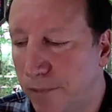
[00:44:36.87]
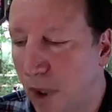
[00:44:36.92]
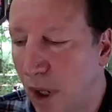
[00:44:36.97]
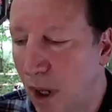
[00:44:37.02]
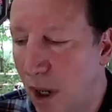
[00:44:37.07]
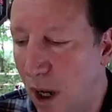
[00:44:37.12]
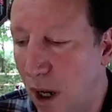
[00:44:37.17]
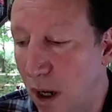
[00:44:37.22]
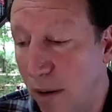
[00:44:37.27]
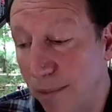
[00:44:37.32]

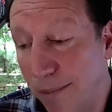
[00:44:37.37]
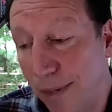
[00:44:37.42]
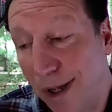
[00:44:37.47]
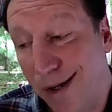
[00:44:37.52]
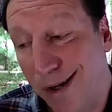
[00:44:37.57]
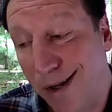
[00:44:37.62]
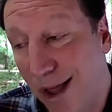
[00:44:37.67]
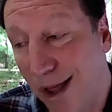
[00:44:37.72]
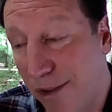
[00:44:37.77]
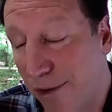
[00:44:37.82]

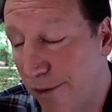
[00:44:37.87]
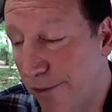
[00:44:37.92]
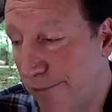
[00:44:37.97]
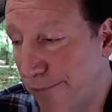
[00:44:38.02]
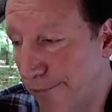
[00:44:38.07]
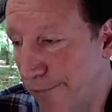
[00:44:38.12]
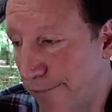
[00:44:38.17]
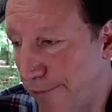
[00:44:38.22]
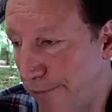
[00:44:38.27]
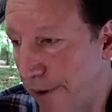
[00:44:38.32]
Another
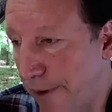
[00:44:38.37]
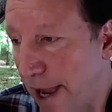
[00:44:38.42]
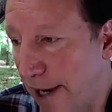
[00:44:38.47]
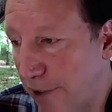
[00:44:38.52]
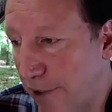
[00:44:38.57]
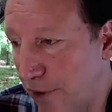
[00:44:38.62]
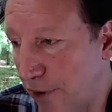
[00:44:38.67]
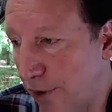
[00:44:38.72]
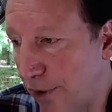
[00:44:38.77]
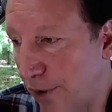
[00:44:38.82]

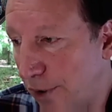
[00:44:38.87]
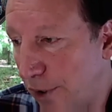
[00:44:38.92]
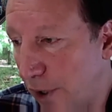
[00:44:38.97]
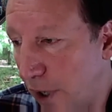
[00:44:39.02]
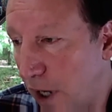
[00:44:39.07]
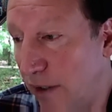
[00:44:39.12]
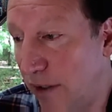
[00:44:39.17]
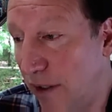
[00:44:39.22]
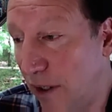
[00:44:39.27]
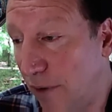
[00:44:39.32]
factor,
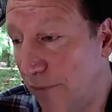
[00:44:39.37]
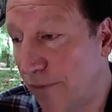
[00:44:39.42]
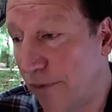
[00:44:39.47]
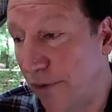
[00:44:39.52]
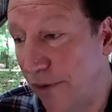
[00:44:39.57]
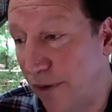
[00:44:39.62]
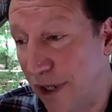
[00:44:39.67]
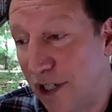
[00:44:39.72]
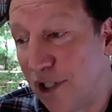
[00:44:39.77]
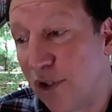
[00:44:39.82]
and
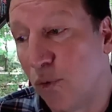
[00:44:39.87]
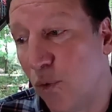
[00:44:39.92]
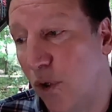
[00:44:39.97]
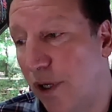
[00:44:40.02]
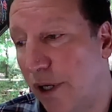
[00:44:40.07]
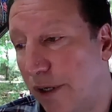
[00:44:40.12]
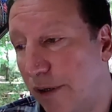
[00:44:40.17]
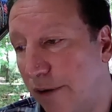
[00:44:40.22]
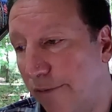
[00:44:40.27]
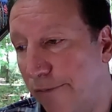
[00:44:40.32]
this
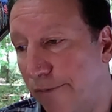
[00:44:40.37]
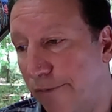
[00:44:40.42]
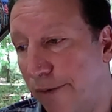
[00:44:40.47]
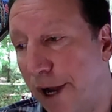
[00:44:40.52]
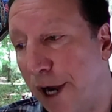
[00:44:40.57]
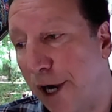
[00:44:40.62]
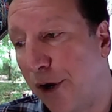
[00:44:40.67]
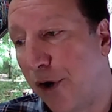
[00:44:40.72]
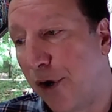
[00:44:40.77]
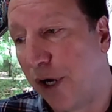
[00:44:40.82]
one
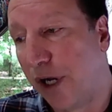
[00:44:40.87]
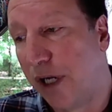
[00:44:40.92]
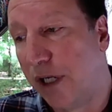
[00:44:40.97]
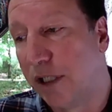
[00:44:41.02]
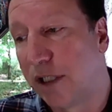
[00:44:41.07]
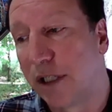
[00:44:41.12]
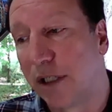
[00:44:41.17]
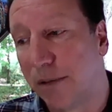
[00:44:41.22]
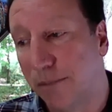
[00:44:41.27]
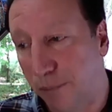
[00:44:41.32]

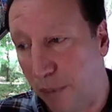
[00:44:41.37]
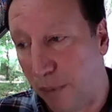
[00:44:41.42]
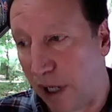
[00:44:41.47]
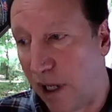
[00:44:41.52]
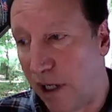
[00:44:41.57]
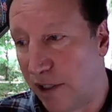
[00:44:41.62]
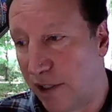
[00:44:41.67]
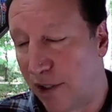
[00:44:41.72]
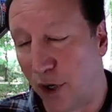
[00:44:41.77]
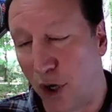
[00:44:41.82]
varies
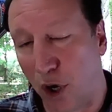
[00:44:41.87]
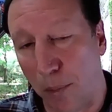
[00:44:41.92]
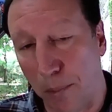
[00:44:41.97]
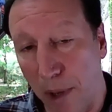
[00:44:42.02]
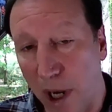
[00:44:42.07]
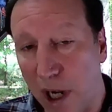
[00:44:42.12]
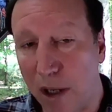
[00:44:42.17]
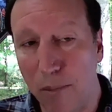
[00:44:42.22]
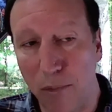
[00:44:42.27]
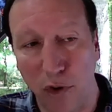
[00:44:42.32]
because there are
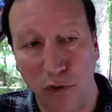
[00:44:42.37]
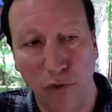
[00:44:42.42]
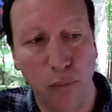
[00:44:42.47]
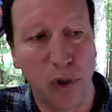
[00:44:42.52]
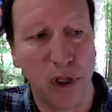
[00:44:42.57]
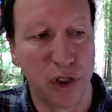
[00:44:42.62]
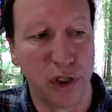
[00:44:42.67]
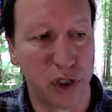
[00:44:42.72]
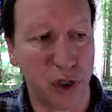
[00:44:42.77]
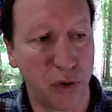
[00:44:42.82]
many
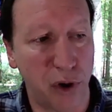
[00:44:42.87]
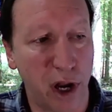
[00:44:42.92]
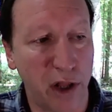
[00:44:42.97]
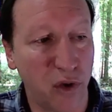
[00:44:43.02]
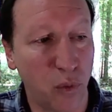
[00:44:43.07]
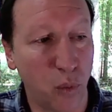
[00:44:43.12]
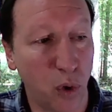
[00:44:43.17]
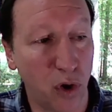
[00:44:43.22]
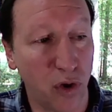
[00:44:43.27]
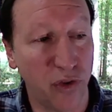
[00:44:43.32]
movements around
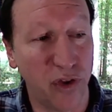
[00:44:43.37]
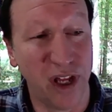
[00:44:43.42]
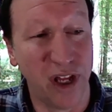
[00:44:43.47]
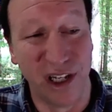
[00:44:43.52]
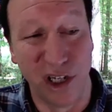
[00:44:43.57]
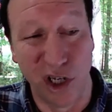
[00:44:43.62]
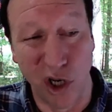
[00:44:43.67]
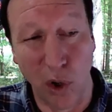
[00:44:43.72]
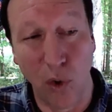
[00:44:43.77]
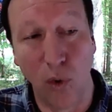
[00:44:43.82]
the world
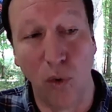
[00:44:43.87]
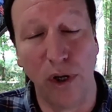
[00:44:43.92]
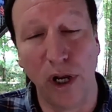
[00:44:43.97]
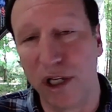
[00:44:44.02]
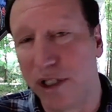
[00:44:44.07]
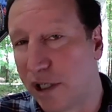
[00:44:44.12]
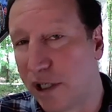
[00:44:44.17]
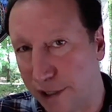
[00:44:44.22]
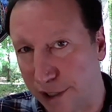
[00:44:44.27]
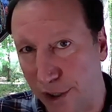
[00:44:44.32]
that don't
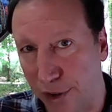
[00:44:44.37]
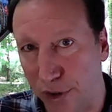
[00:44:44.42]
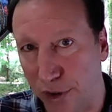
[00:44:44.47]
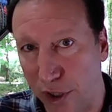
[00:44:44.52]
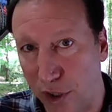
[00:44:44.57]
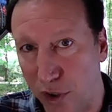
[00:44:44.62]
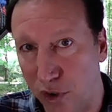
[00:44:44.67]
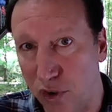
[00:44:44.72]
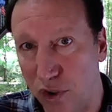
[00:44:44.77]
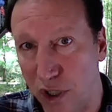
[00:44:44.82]
necessarily
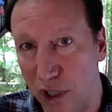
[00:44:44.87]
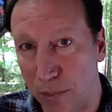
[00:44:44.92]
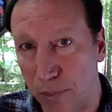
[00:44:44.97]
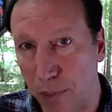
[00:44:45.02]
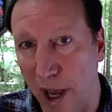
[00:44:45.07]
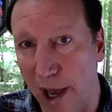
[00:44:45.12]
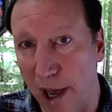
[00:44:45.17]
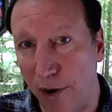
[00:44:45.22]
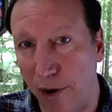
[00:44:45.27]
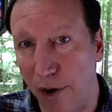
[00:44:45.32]
use this
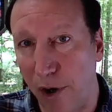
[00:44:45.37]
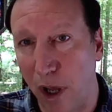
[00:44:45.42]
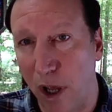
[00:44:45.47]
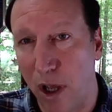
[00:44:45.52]
pattern,